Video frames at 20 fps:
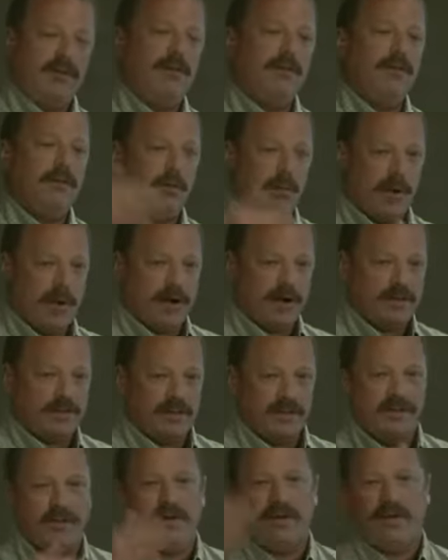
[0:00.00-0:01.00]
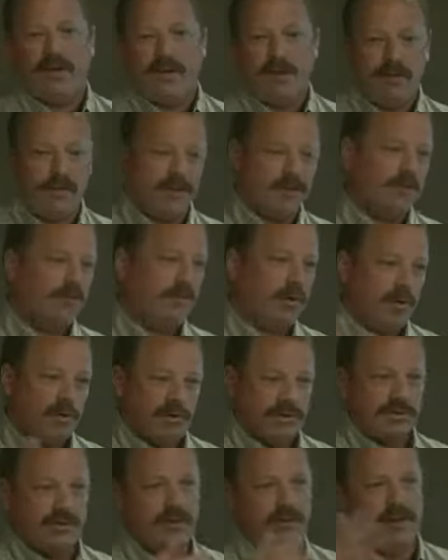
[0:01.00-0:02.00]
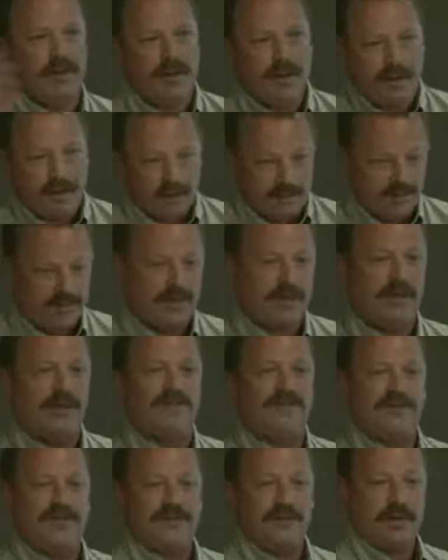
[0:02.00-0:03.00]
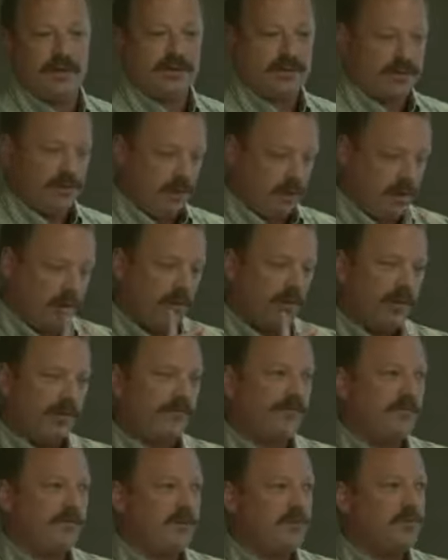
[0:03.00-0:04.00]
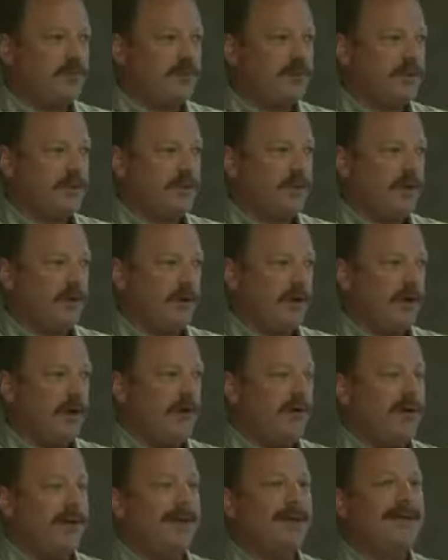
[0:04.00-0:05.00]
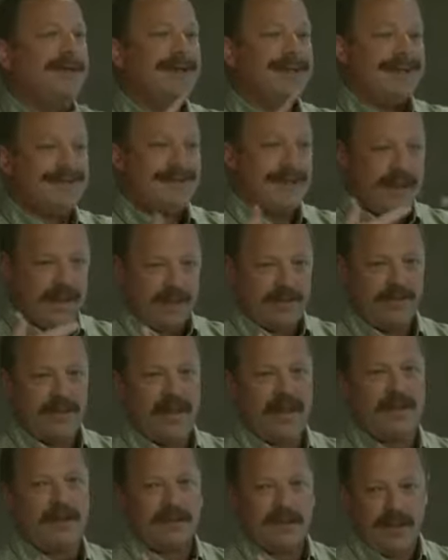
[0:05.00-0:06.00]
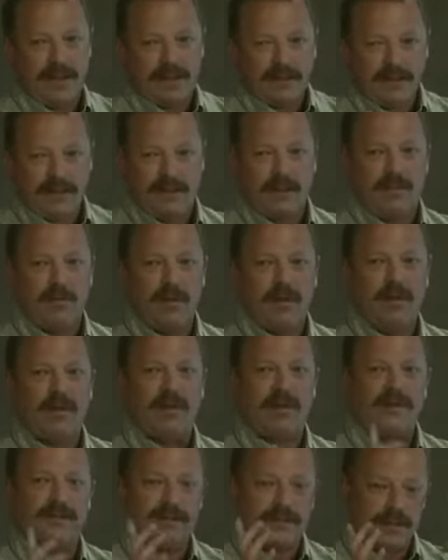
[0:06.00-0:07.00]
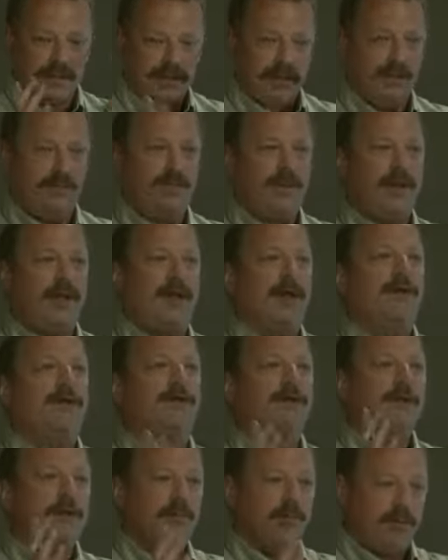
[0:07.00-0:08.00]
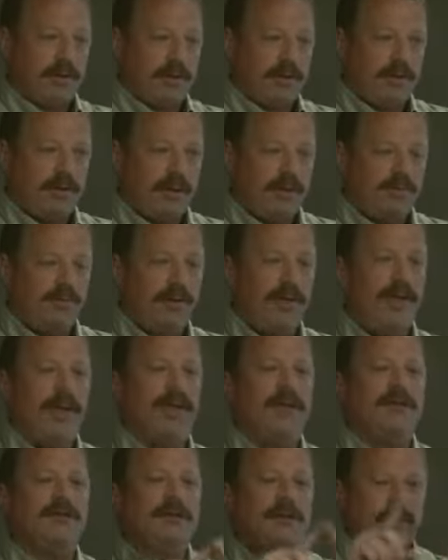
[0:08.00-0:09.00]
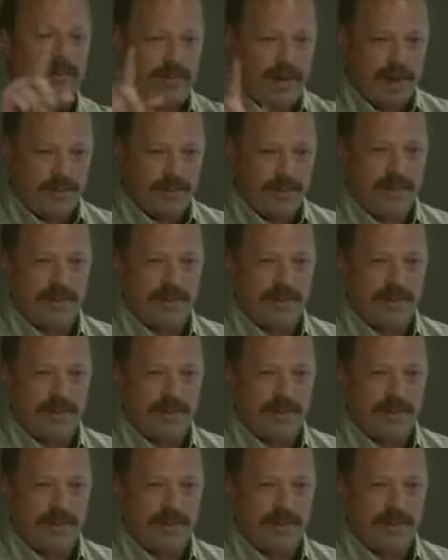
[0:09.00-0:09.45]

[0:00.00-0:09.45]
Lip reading: the wires that are in here, I want the poles that are in here, I want the infrastructure only from this particular area. Take that, calculate what it is, clip it out, put it on a page, wrap it